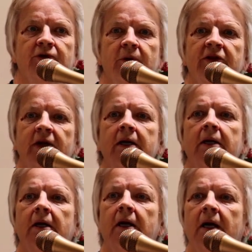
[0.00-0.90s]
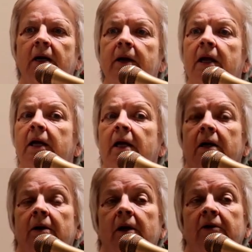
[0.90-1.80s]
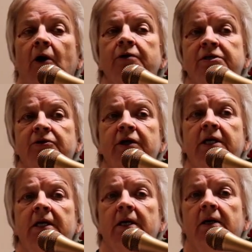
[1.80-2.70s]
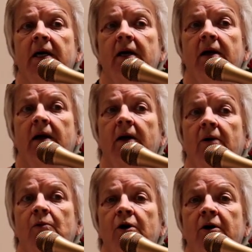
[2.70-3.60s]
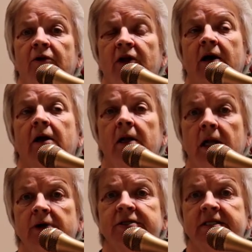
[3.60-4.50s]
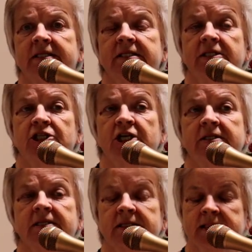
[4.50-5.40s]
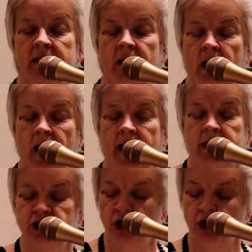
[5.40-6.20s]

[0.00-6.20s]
for one thing. Those three were their closest to Jesus, and